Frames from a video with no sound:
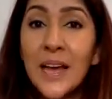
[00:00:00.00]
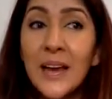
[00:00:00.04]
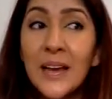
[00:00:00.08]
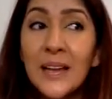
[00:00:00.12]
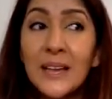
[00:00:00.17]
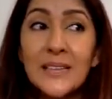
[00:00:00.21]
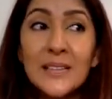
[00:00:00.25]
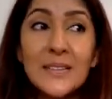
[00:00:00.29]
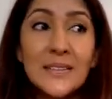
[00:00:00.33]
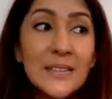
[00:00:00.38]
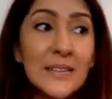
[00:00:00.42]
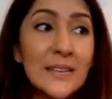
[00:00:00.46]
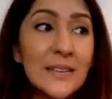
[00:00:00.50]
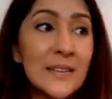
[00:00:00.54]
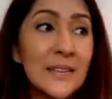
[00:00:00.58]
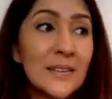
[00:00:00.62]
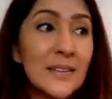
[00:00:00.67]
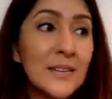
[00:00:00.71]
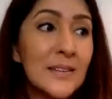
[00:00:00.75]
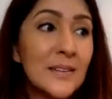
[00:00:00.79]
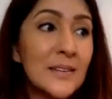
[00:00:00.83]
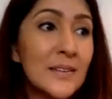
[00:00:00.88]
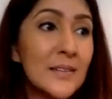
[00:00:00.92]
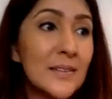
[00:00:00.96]
that
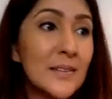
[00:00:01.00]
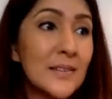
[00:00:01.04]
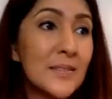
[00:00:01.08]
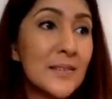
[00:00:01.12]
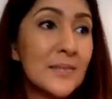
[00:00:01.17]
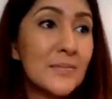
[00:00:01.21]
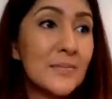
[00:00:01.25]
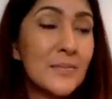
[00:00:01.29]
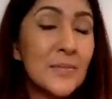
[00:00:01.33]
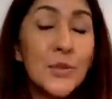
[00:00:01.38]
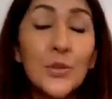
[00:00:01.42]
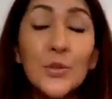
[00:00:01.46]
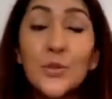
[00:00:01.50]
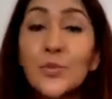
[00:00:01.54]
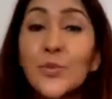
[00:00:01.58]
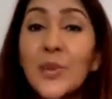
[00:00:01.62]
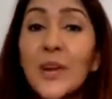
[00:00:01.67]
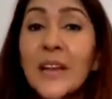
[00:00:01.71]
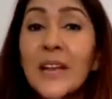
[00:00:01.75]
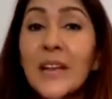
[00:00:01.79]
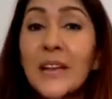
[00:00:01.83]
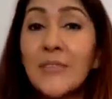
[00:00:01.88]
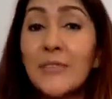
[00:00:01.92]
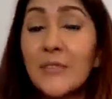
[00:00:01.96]
you
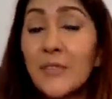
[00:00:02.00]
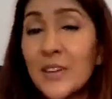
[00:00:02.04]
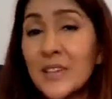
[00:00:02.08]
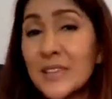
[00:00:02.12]
really,